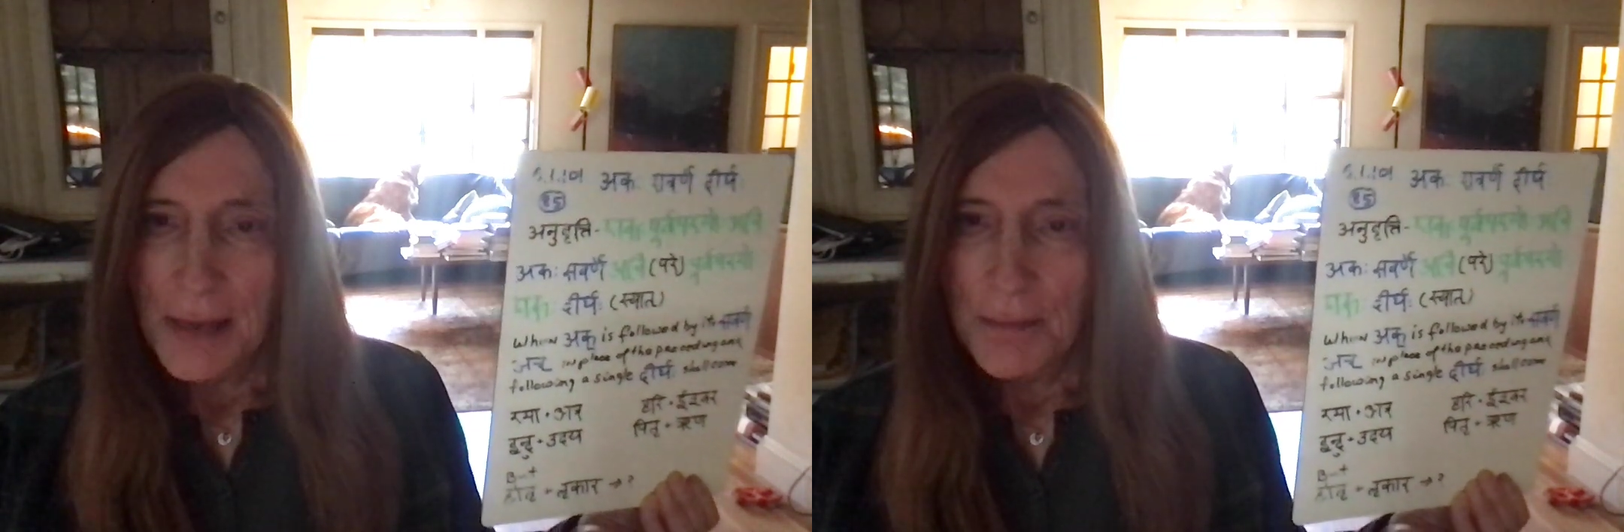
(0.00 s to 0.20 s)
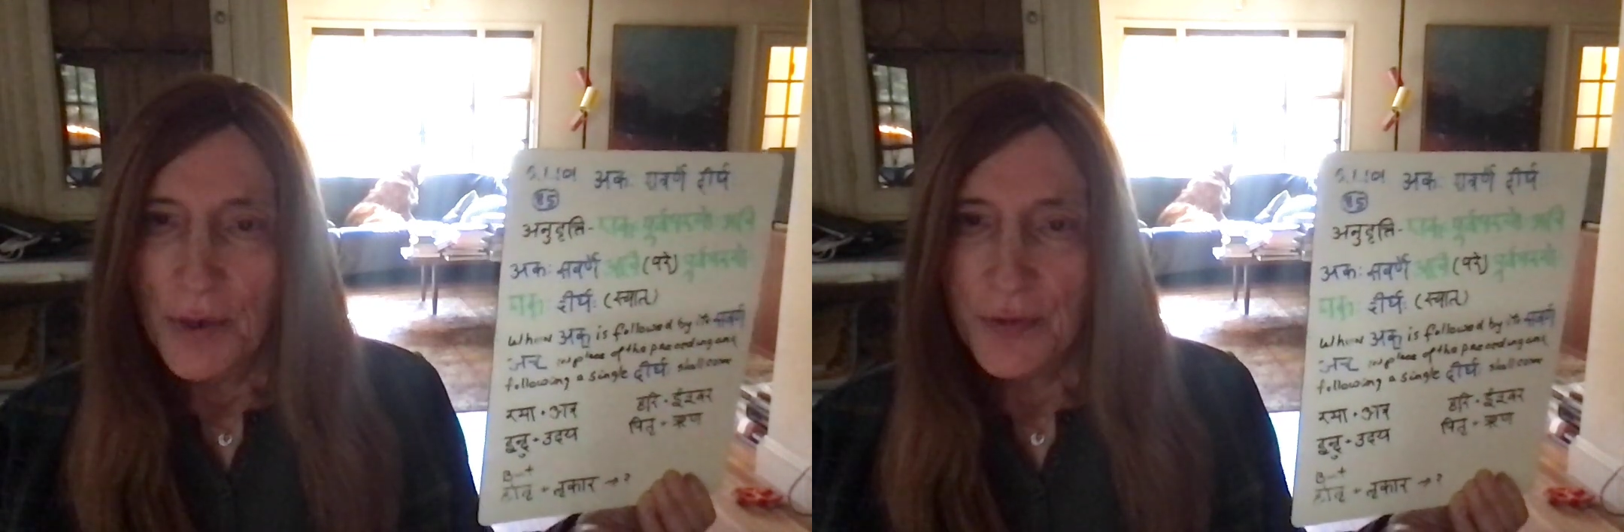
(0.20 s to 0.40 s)

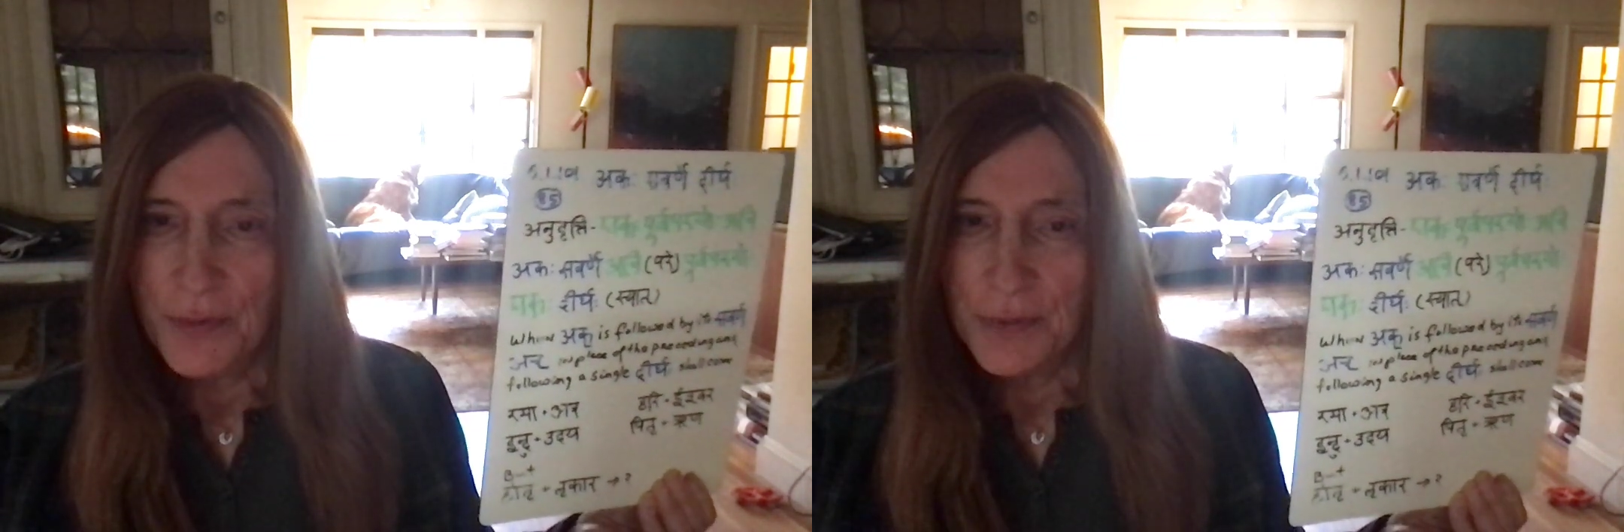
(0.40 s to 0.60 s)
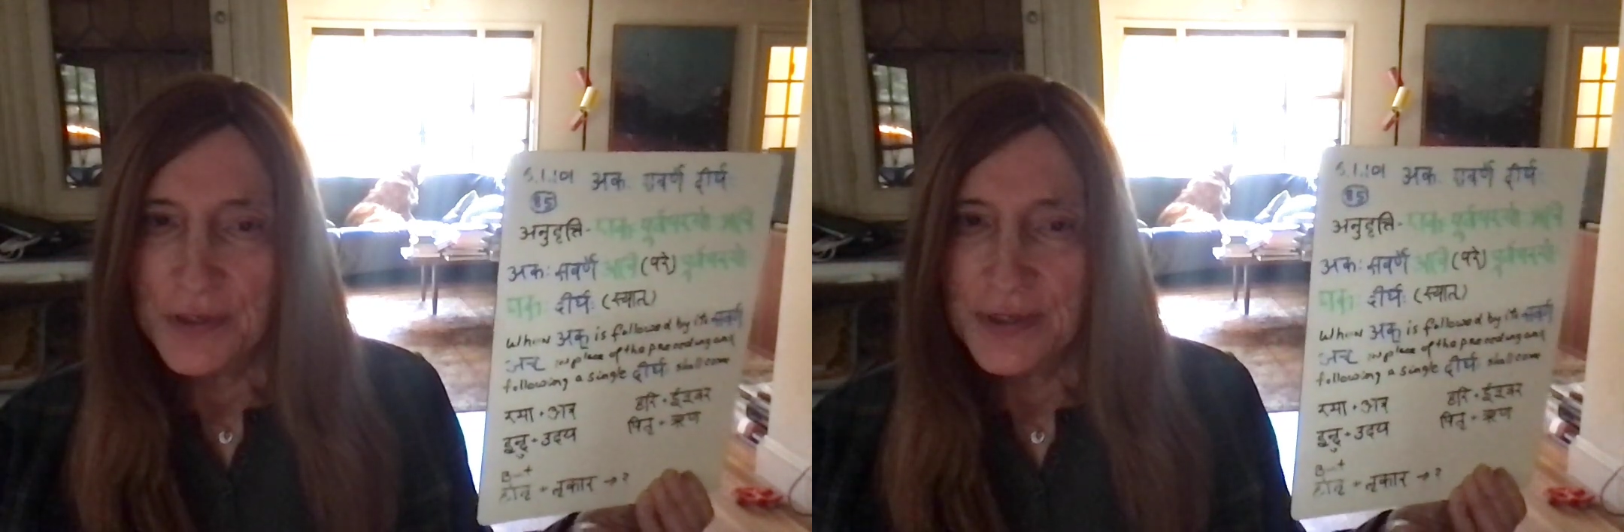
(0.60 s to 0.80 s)
both the
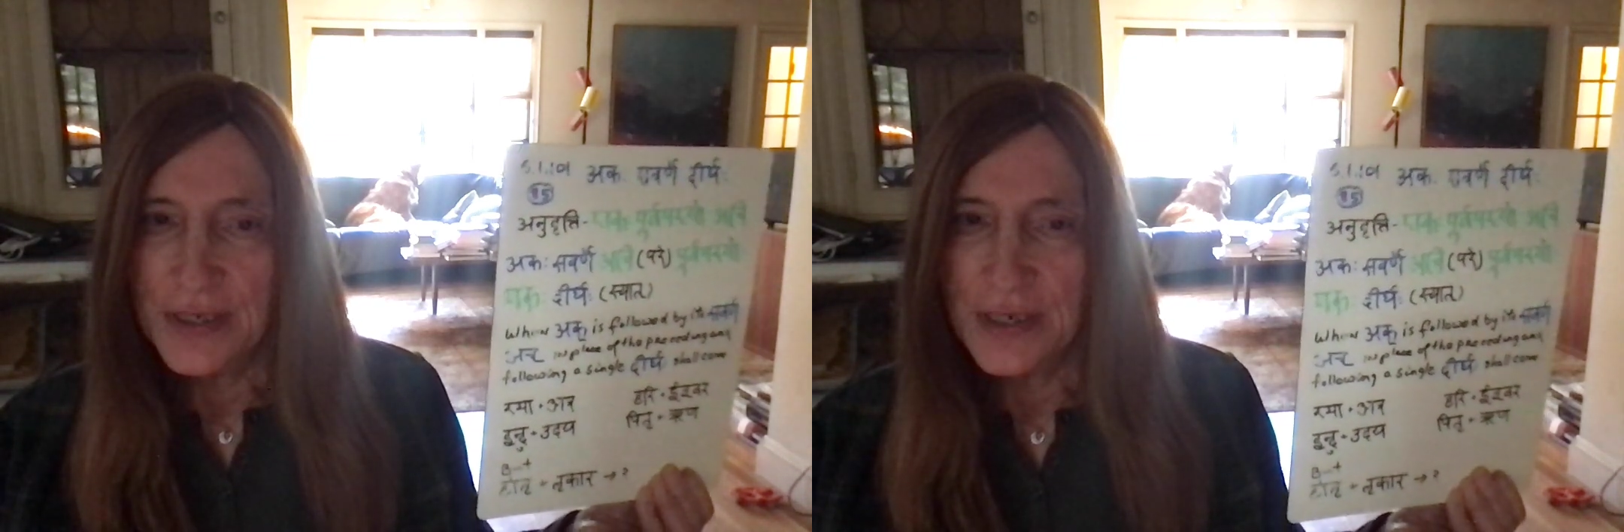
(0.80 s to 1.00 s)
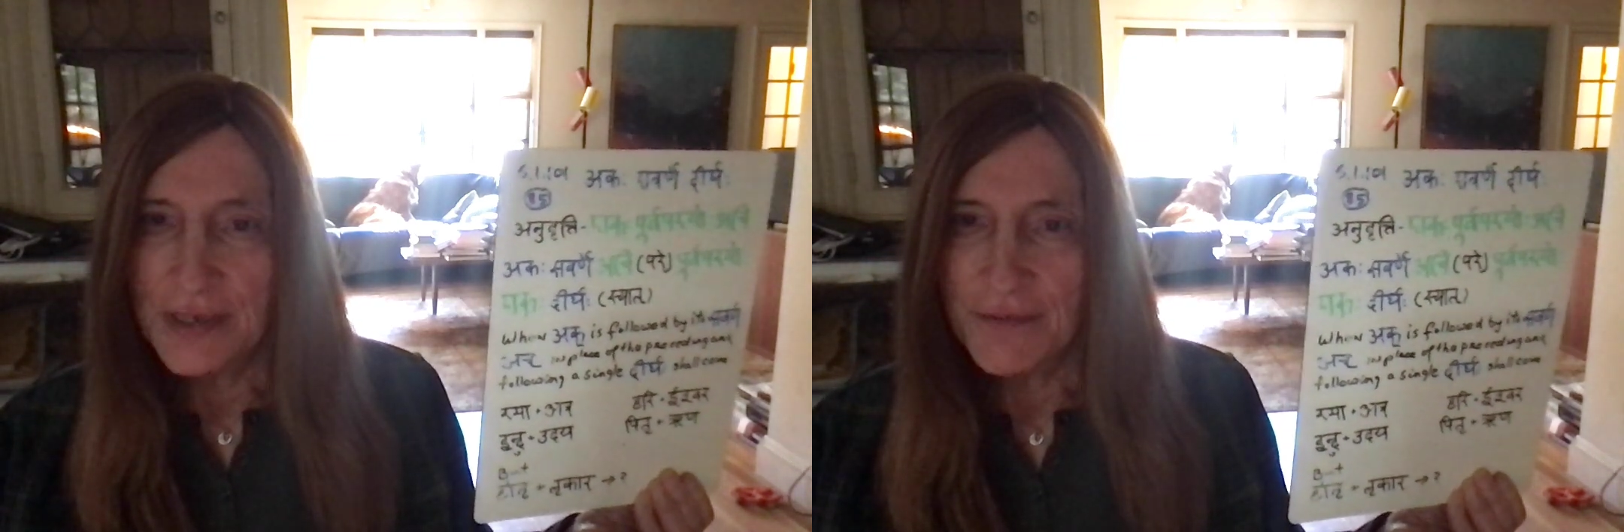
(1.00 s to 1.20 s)

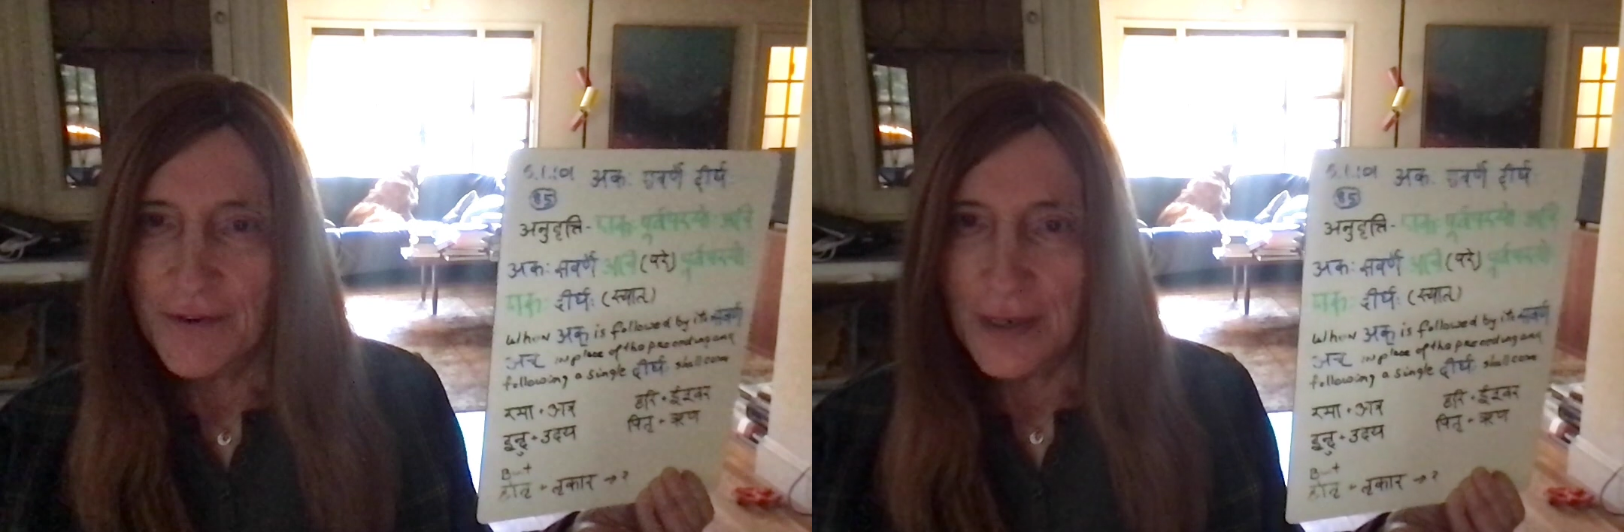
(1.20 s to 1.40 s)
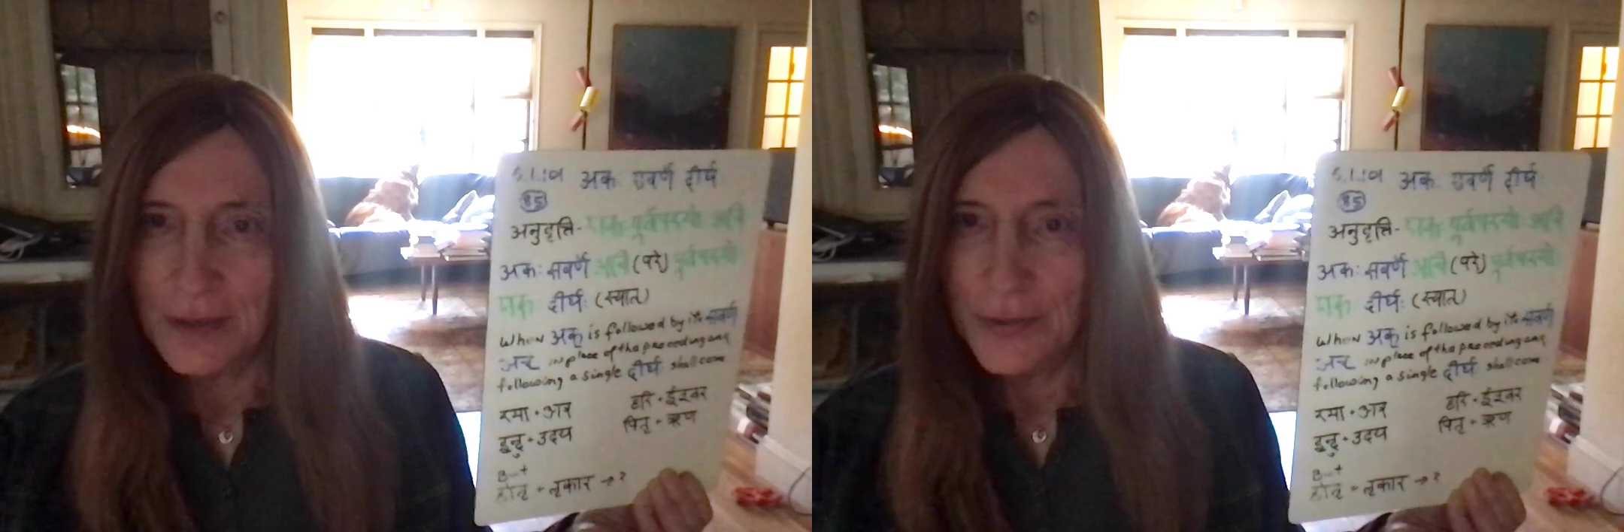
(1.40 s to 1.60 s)
preceding and
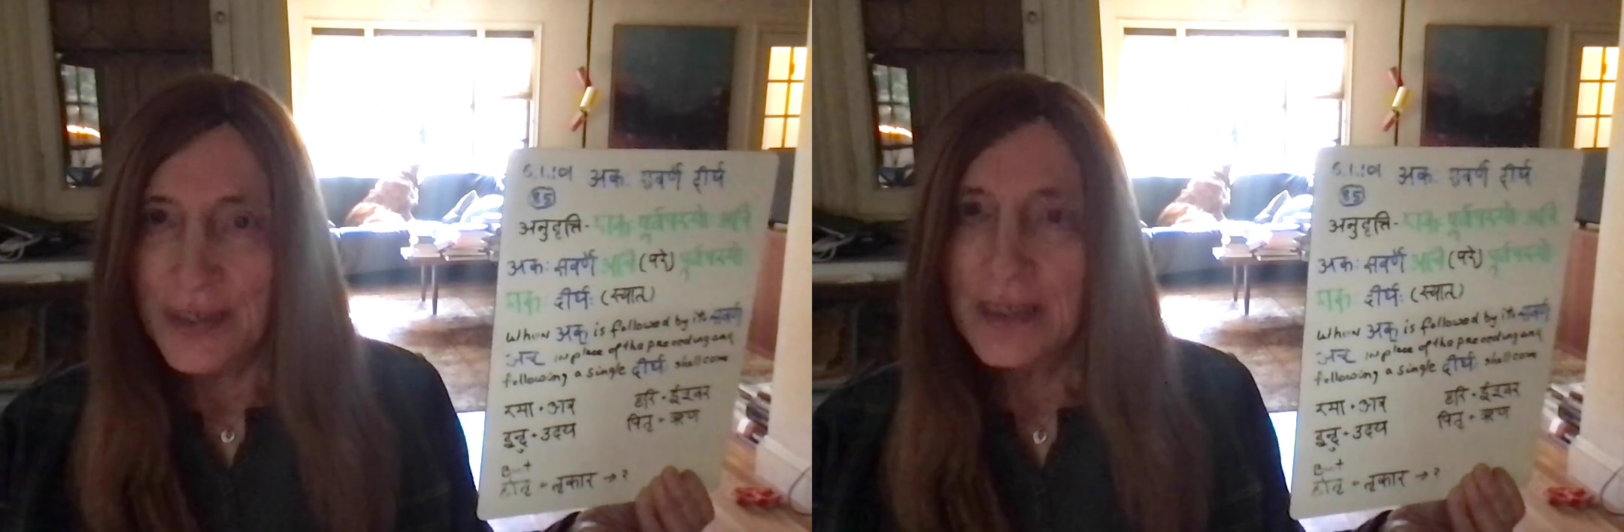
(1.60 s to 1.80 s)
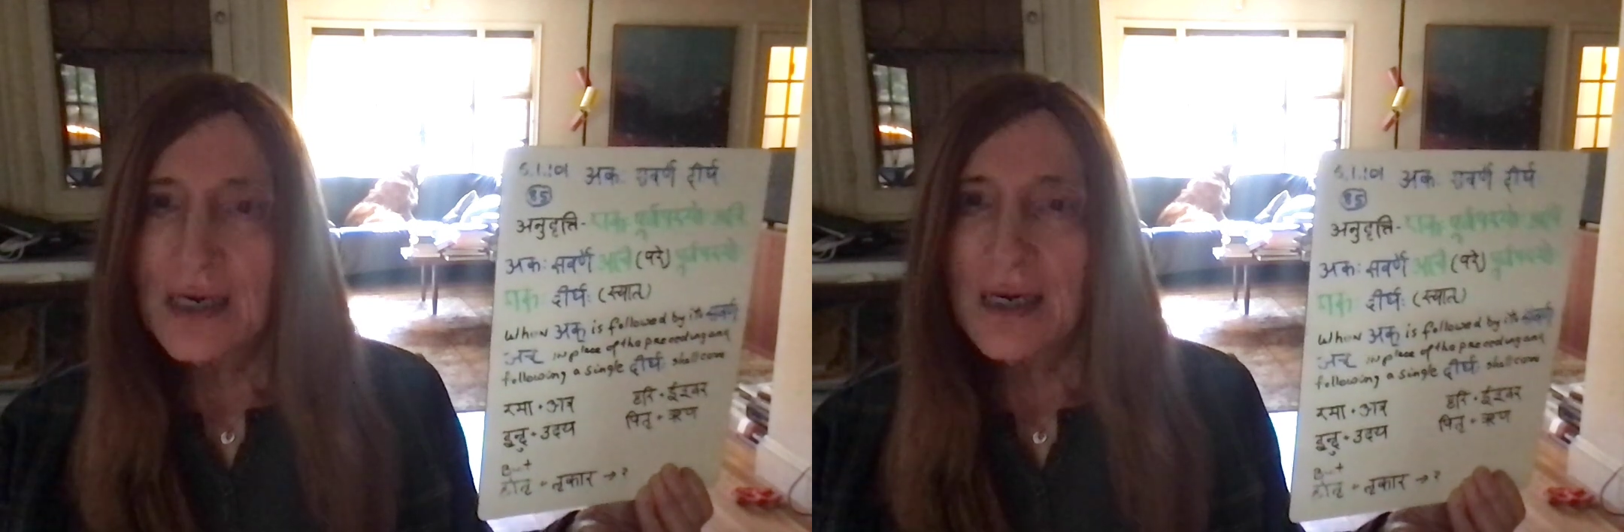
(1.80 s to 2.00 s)
following